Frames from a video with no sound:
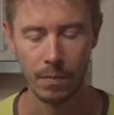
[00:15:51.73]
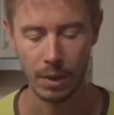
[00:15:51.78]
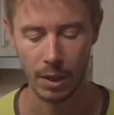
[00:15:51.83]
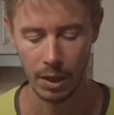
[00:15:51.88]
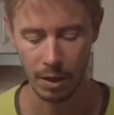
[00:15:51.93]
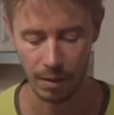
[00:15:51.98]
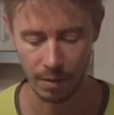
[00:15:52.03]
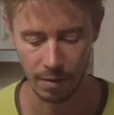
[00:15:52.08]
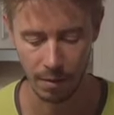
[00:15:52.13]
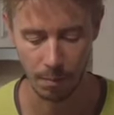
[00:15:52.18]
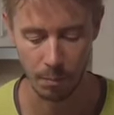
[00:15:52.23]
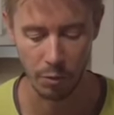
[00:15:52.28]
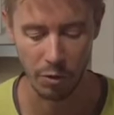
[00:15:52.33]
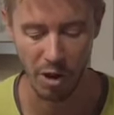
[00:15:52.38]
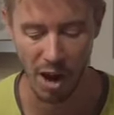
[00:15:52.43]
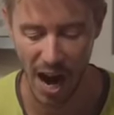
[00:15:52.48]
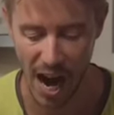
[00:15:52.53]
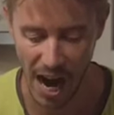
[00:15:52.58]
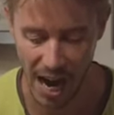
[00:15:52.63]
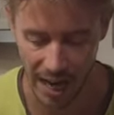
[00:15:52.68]
in the
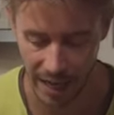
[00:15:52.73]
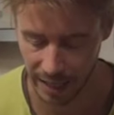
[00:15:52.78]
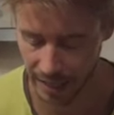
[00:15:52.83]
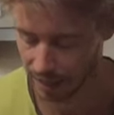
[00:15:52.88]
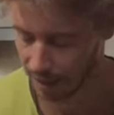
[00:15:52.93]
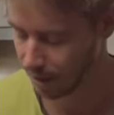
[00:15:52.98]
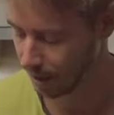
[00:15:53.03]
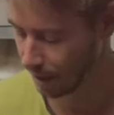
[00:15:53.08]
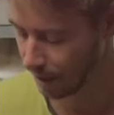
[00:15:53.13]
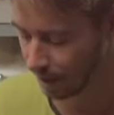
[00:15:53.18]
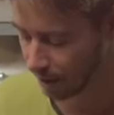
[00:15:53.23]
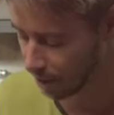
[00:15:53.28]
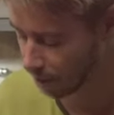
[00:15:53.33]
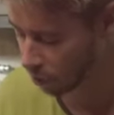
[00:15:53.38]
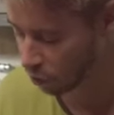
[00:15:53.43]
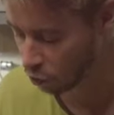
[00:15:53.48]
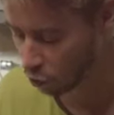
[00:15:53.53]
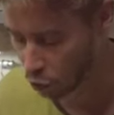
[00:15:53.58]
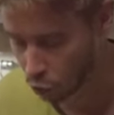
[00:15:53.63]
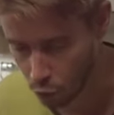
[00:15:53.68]
brine, in
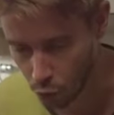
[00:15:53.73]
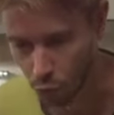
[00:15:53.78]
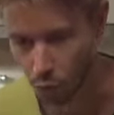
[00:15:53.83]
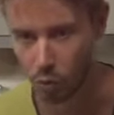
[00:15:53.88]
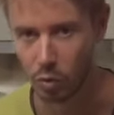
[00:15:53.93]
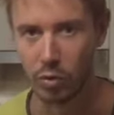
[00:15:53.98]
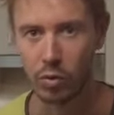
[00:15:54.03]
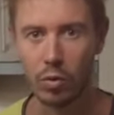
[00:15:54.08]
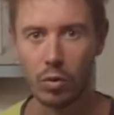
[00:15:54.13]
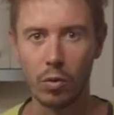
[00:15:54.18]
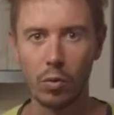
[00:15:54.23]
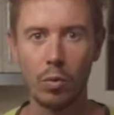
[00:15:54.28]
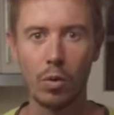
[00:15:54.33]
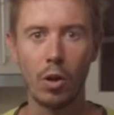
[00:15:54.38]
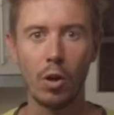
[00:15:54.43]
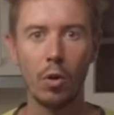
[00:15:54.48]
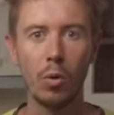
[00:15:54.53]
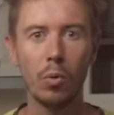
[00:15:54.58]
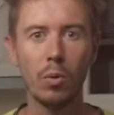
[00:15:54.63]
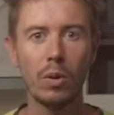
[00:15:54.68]
the juice, you
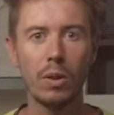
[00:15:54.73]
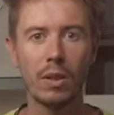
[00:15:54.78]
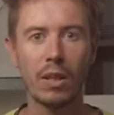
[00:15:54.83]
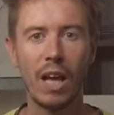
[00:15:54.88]
know?